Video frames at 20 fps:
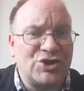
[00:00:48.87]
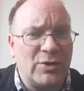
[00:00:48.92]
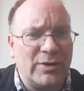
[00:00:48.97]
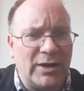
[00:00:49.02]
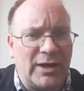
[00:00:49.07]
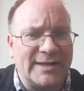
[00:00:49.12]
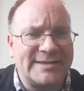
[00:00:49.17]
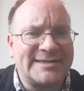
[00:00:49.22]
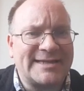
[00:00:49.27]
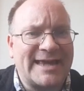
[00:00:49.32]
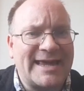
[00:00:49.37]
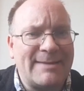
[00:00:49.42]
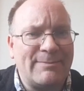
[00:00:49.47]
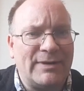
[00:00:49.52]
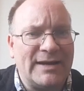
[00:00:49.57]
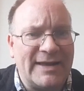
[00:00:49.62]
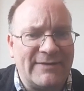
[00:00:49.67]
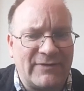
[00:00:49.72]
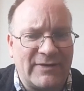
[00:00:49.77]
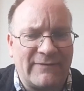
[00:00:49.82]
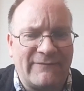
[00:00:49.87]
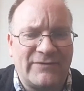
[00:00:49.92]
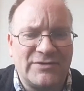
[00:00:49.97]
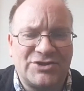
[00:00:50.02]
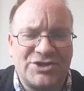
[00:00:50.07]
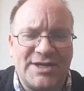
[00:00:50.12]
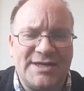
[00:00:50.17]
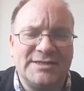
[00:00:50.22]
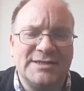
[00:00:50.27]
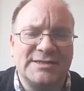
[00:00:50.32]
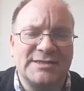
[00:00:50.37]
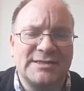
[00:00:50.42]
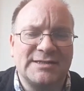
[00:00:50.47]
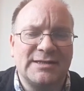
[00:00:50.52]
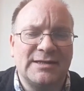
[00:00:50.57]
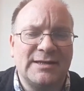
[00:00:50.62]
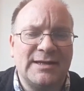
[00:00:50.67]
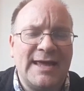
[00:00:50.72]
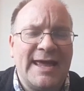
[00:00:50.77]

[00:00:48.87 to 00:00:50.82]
you and I to keep living for Jesus,